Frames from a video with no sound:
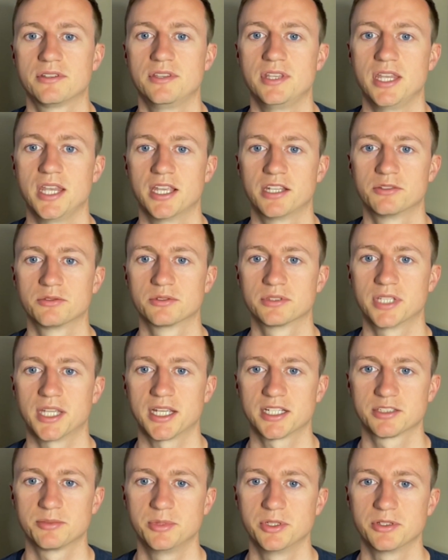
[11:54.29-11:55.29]
the annual
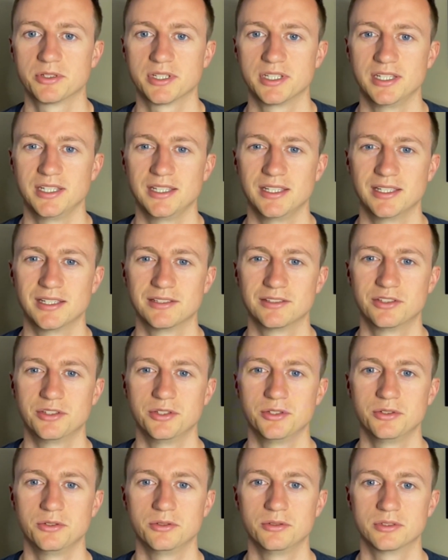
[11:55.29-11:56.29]
tax bill can eat
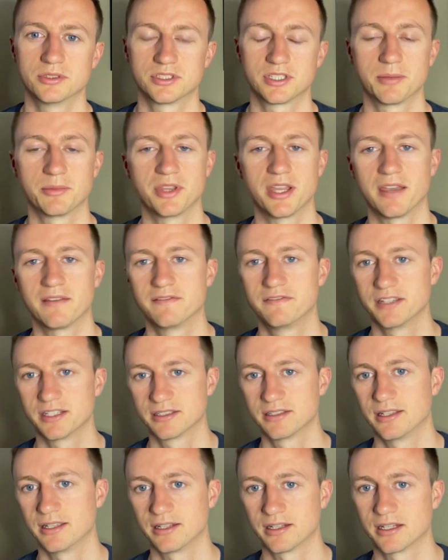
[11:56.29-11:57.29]
into some of that
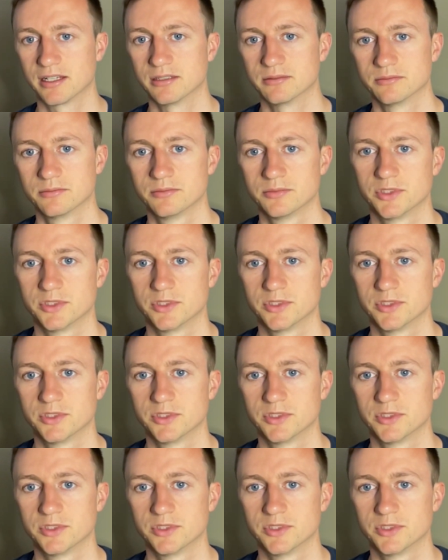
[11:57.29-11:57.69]
fixed income.